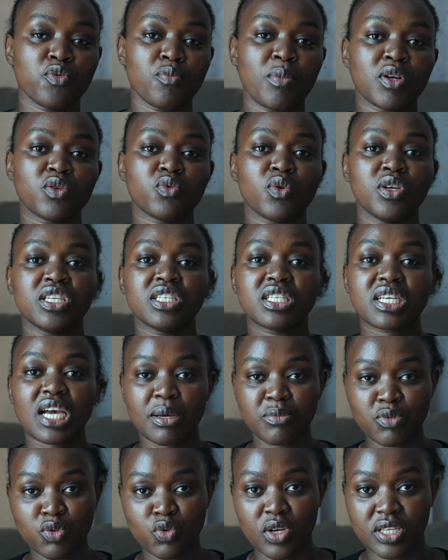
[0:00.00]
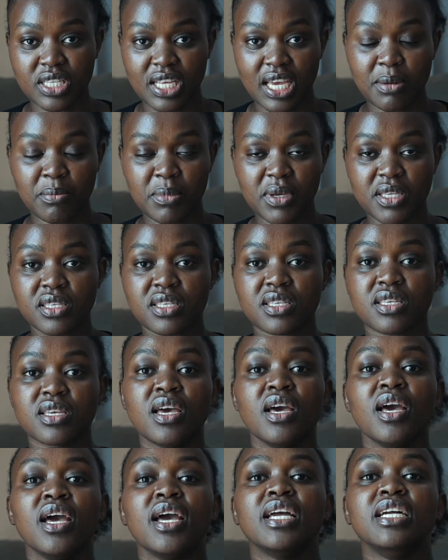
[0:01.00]
But when it comes to assignments,
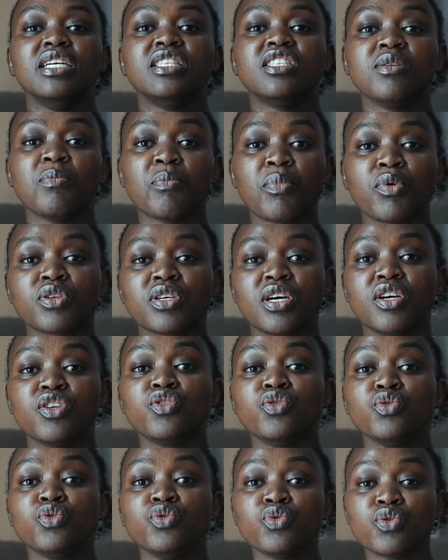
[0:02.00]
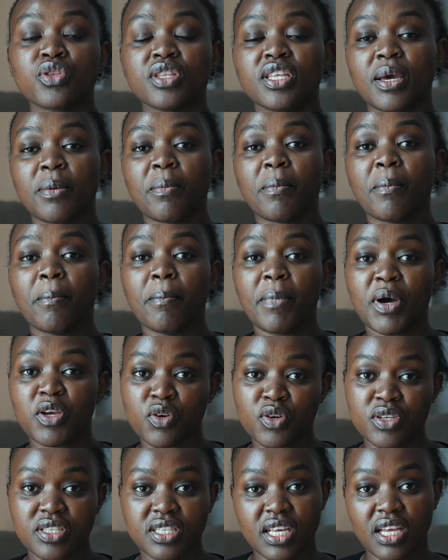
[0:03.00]
it's important you do them by
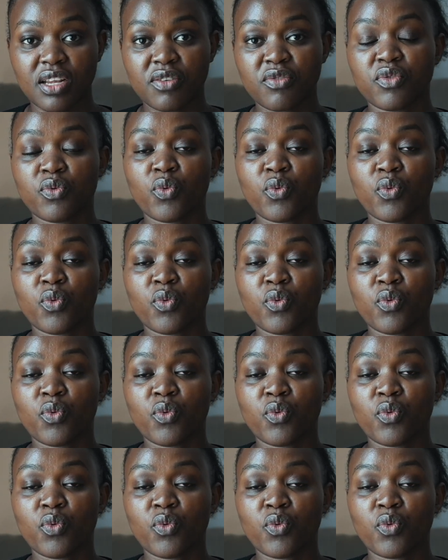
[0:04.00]
yourself.